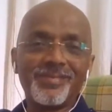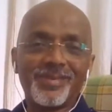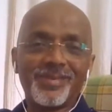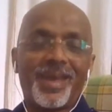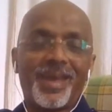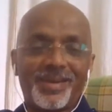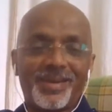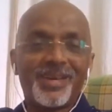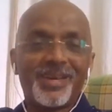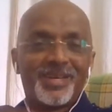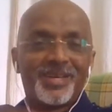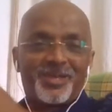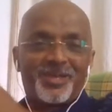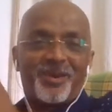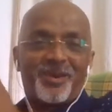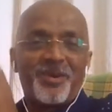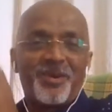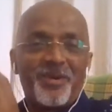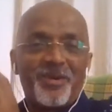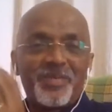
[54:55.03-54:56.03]
Right?
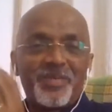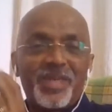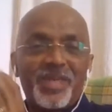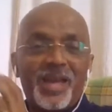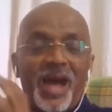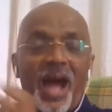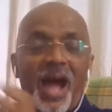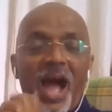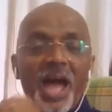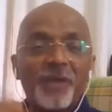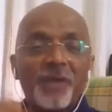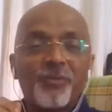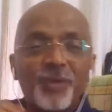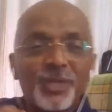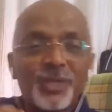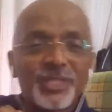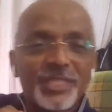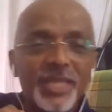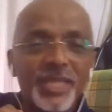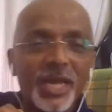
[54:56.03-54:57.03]
So I
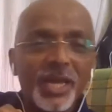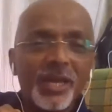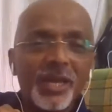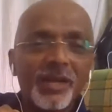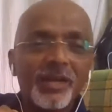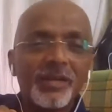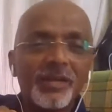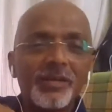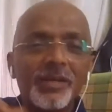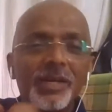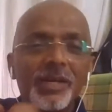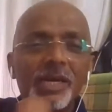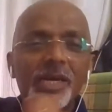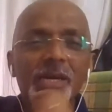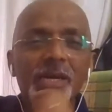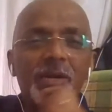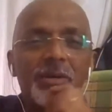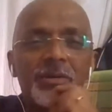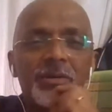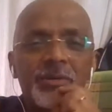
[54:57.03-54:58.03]
would say
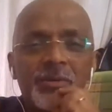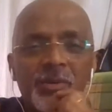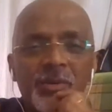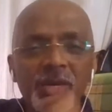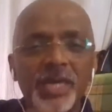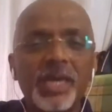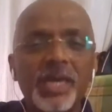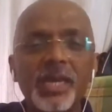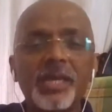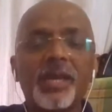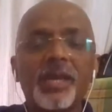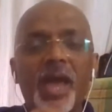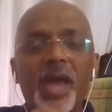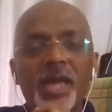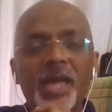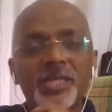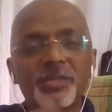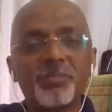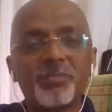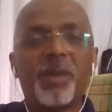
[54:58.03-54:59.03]
read
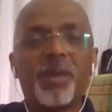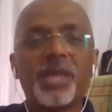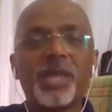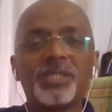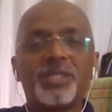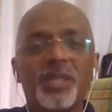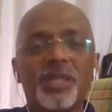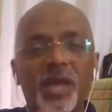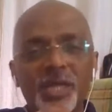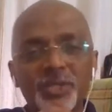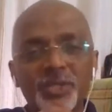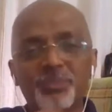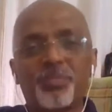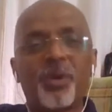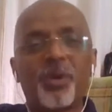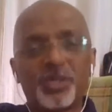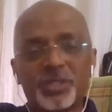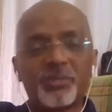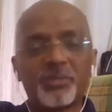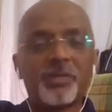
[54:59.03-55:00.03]
as much as
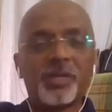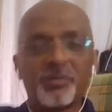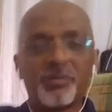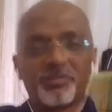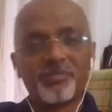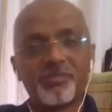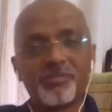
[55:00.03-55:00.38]
possible.